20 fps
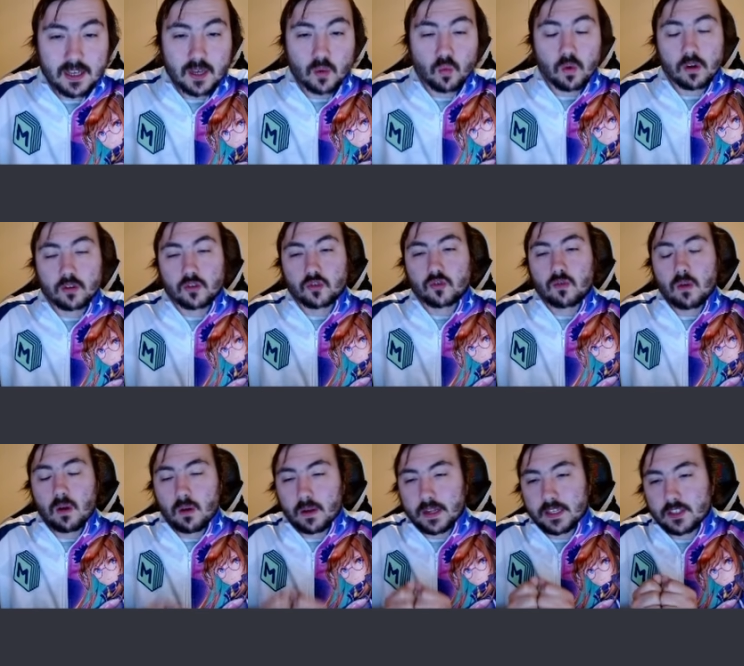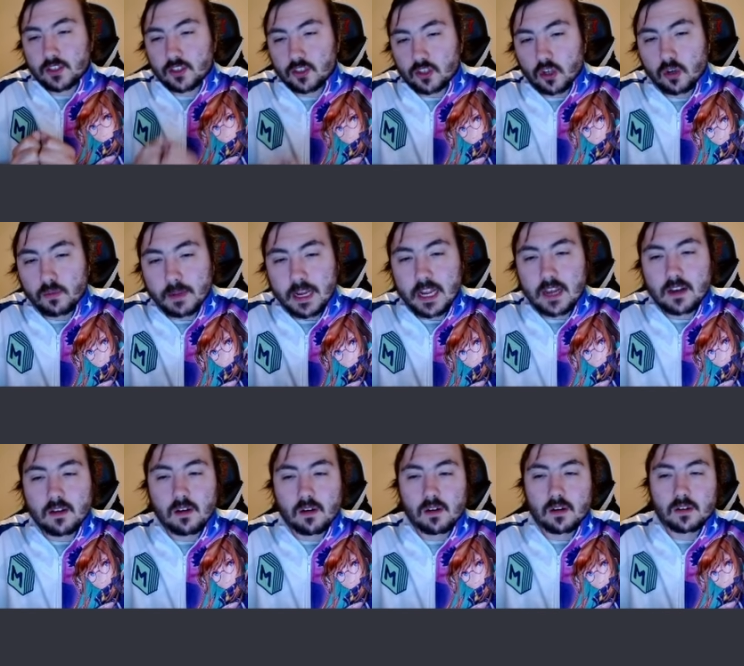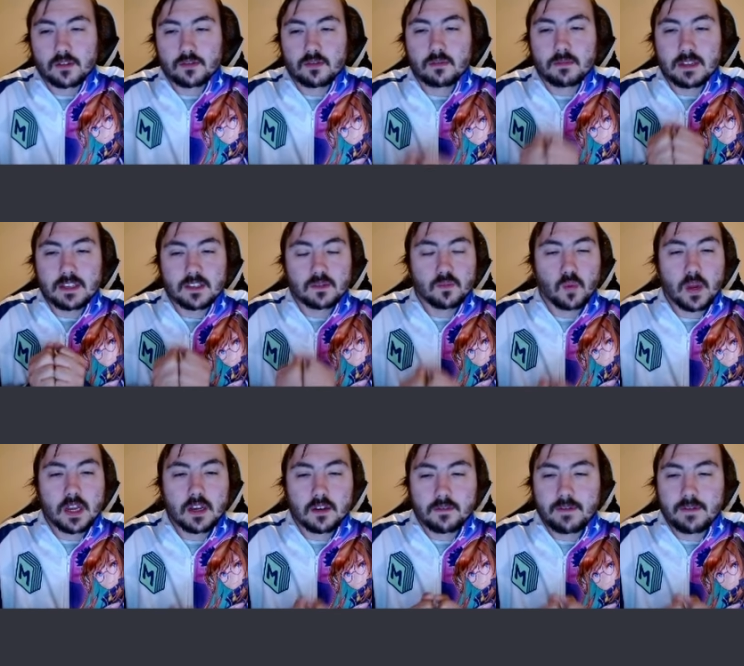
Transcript: we're drawing so many cards from this wind